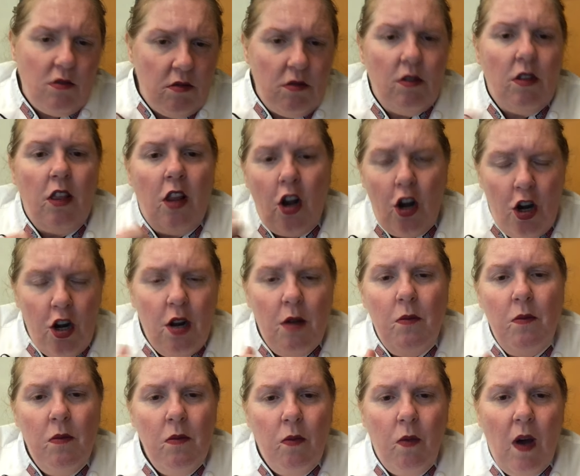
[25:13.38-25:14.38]
learn
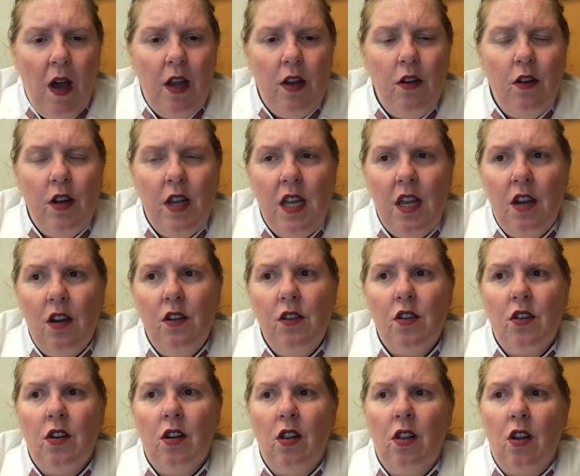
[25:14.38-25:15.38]
them while you're here.
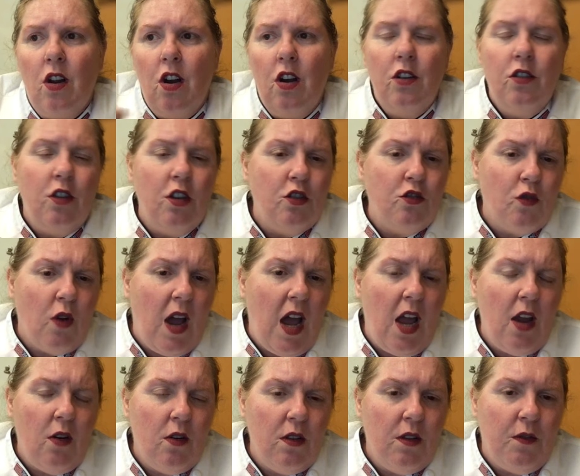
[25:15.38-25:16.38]
You're gonna learn the
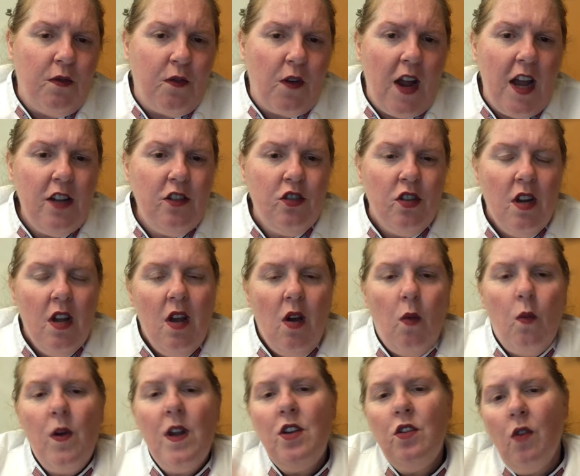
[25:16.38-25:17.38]
dry or the fresh.
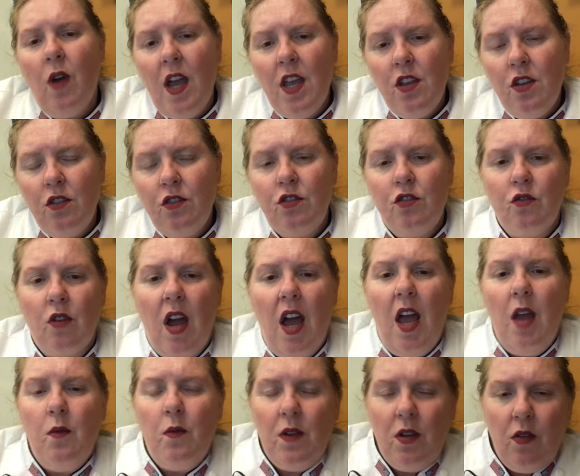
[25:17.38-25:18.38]
When do I use
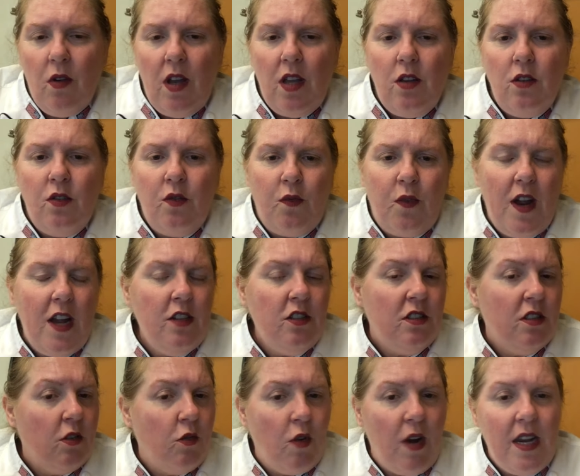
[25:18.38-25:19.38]
dry? When do I use fresh?
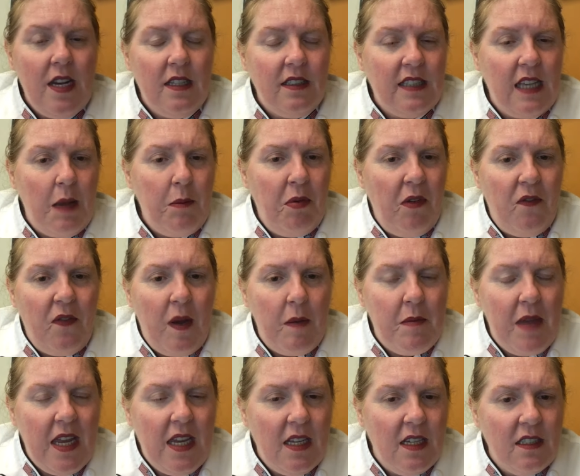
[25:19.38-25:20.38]
Great example, if I'm
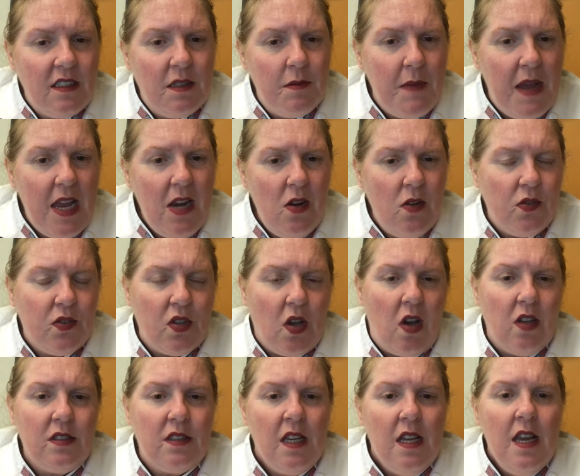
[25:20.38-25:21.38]
making a tomato
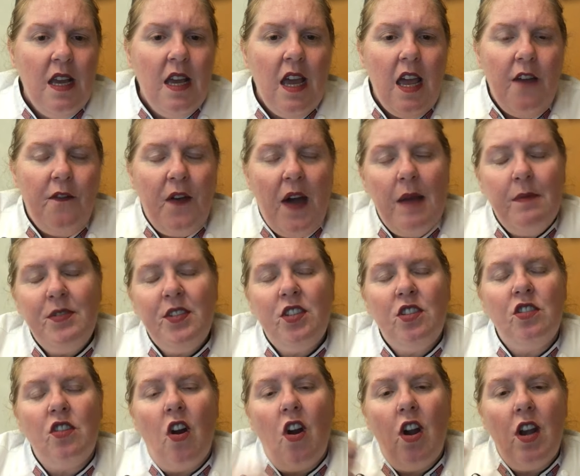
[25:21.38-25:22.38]
sauce. If I'm
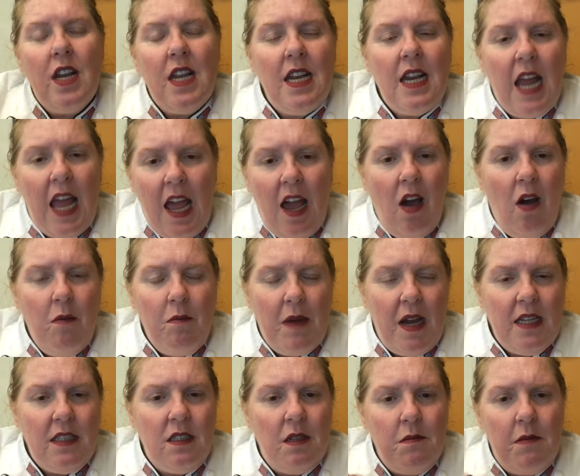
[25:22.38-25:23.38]
starting out
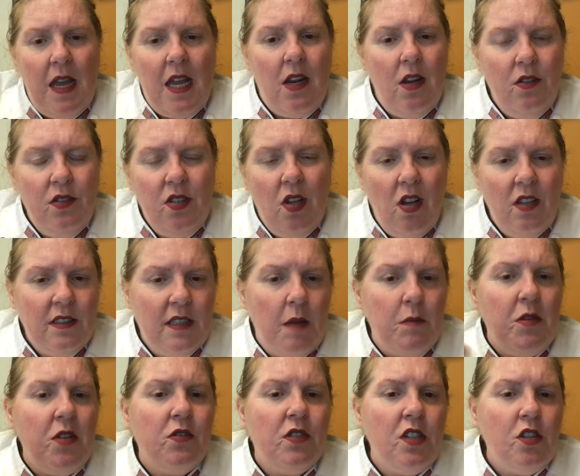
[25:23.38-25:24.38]
my tomato sauce,
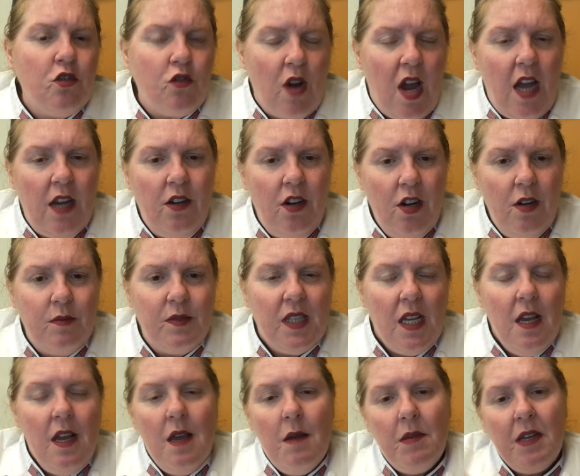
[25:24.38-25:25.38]
I'm using dried herbs,
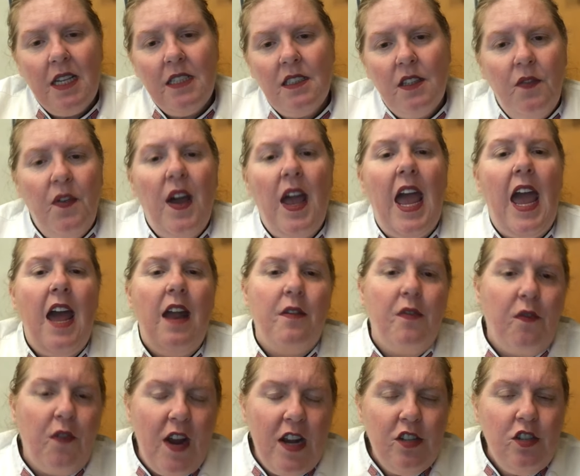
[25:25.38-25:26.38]
because if I add
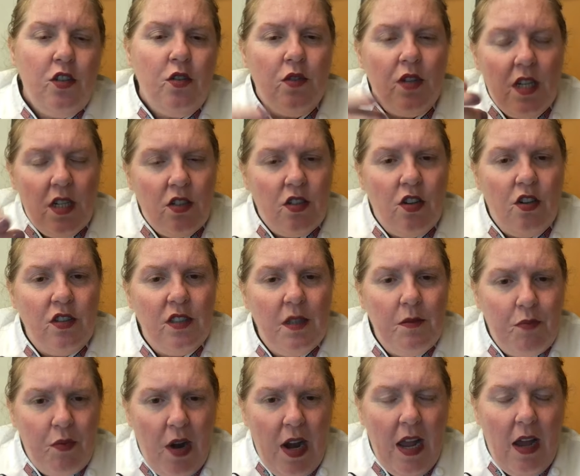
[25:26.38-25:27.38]
fresh to it, it turns
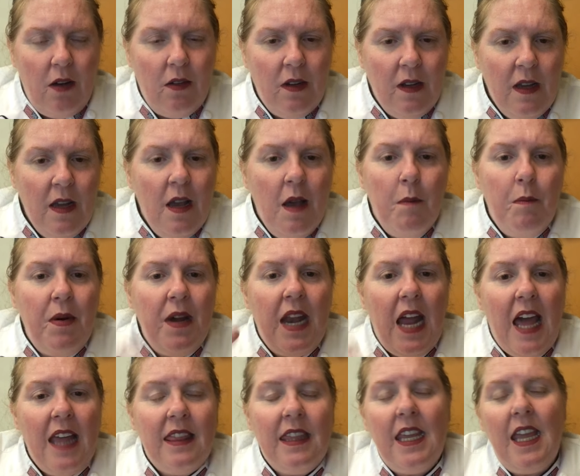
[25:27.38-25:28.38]
it brown. But
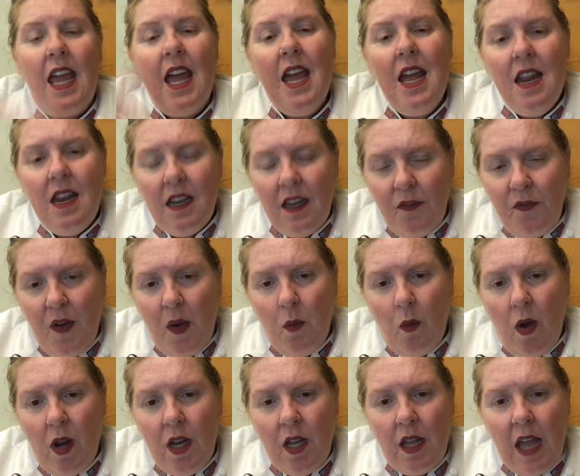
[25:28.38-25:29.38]
at the end, if I
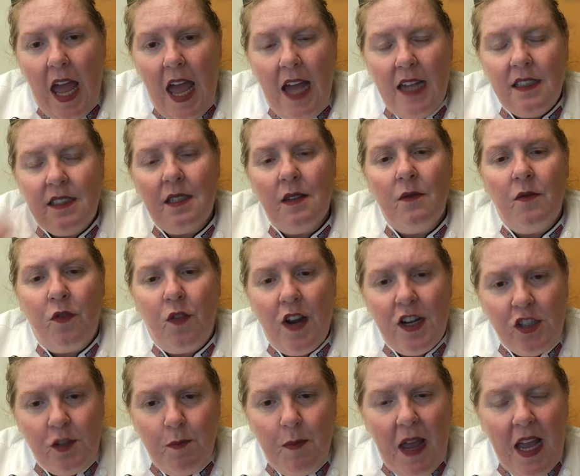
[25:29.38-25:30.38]
want to add some
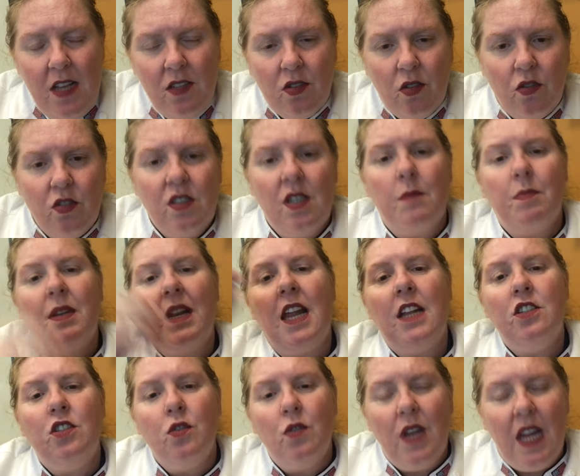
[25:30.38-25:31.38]
fresh basil or something, I
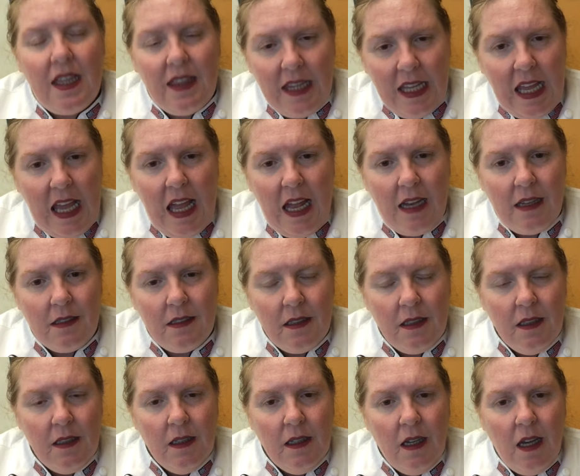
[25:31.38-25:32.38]
do it at the
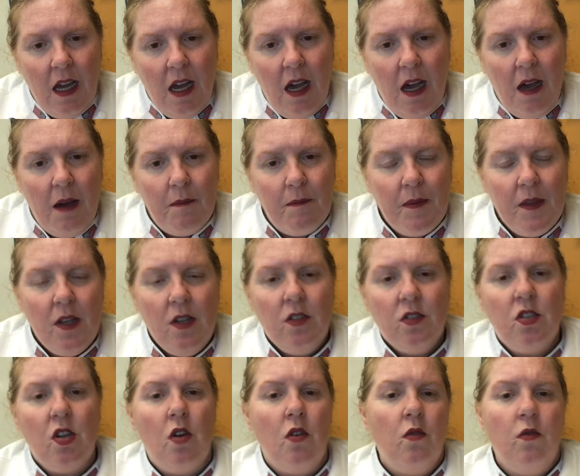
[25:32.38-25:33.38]
end.
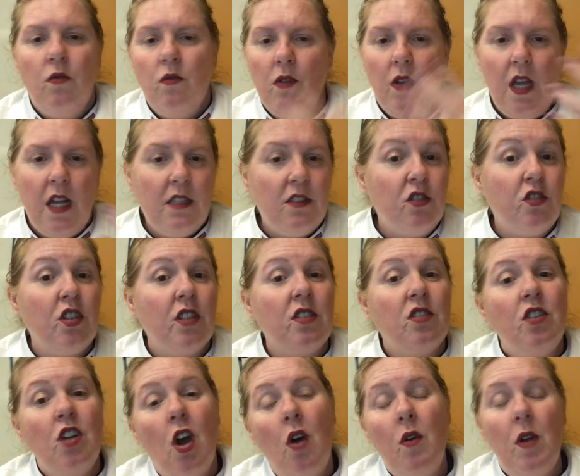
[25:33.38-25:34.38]
So it's
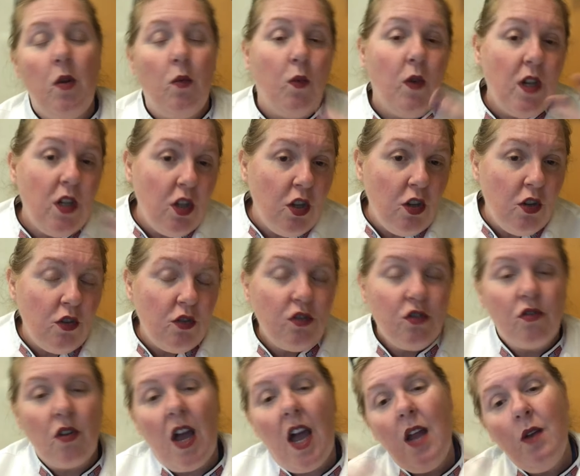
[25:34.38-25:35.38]
just knowing, when do you use
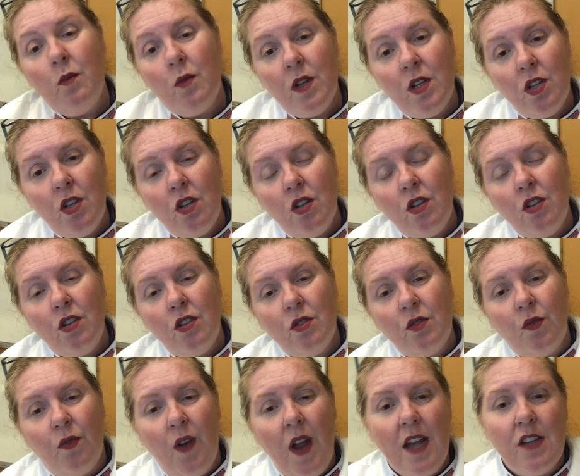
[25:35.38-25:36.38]
dried, when do you use
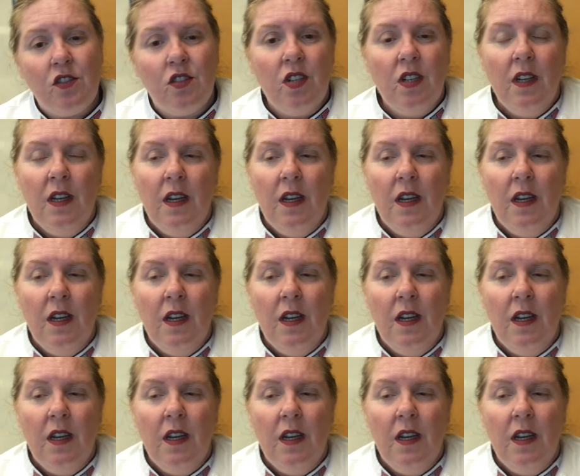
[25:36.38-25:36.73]
fresh.